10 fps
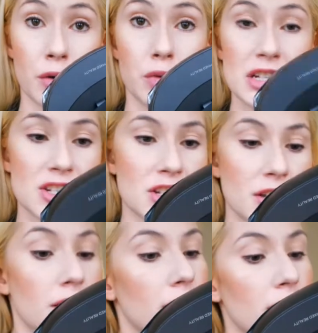which
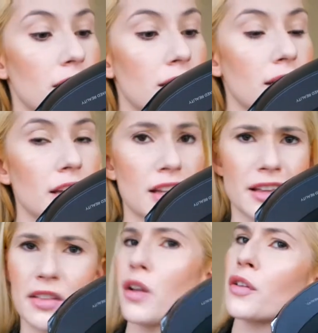
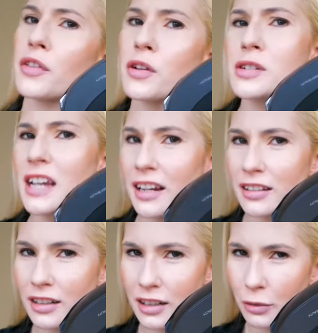is also
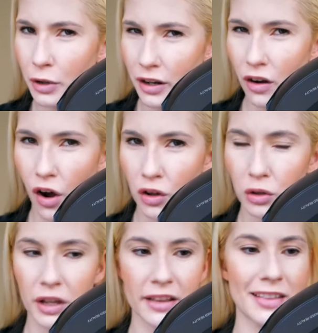technically what a
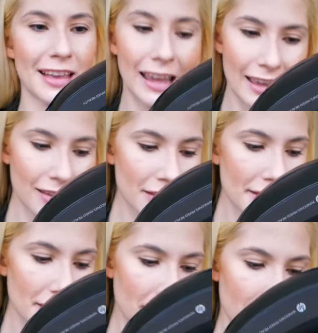HoloLens
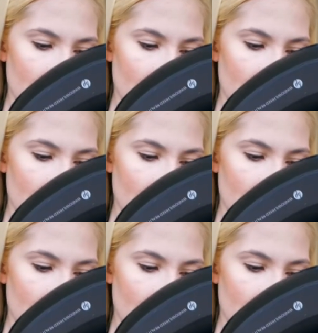is. It